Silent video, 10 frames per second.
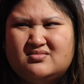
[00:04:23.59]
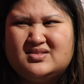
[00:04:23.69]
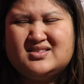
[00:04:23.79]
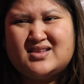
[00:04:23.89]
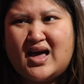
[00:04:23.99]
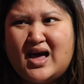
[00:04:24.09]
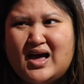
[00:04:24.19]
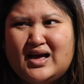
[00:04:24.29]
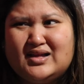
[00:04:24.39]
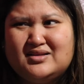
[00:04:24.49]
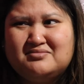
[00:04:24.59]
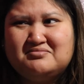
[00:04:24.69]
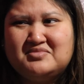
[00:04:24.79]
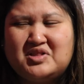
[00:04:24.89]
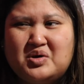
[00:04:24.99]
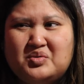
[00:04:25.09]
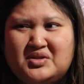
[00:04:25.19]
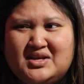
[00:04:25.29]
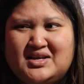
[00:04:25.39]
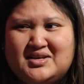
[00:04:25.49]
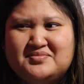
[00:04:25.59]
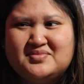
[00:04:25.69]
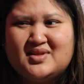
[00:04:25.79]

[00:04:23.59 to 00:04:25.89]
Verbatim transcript: sad, lonely,